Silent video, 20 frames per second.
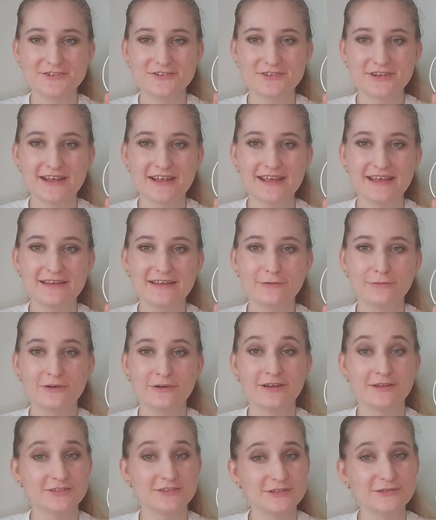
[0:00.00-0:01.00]
shade
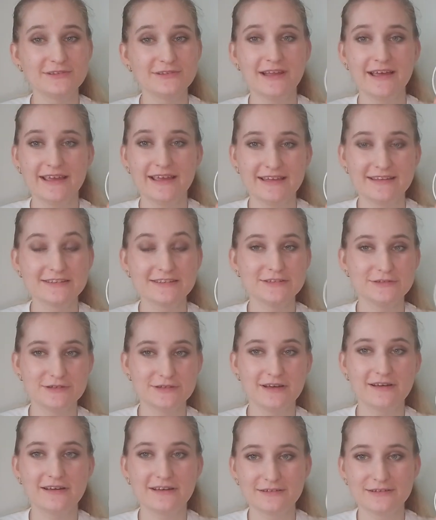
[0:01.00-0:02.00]
were too light and too
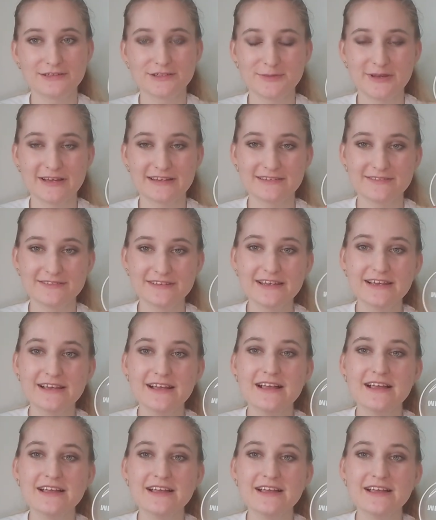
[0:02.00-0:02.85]
dark, respectively.